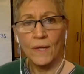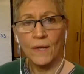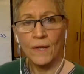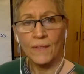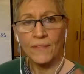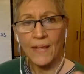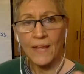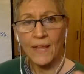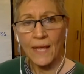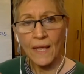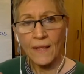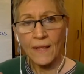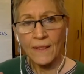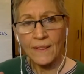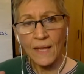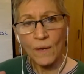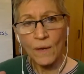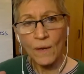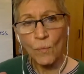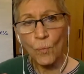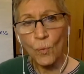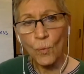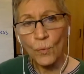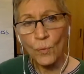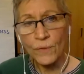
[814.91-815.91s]

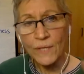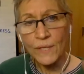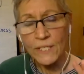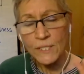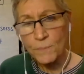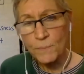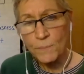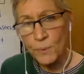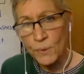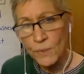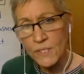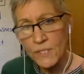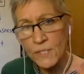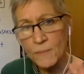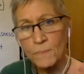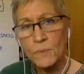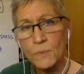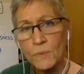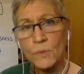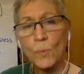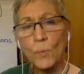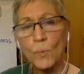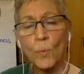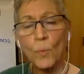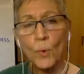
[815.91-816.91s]
These
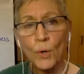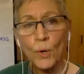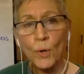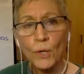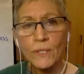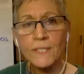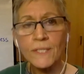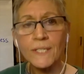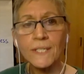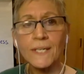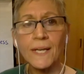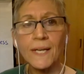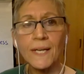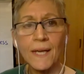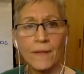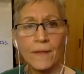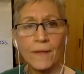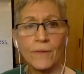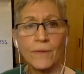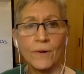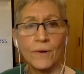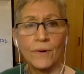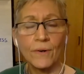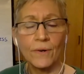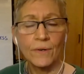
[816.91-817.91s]
principles work
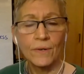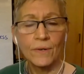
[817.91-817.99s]
together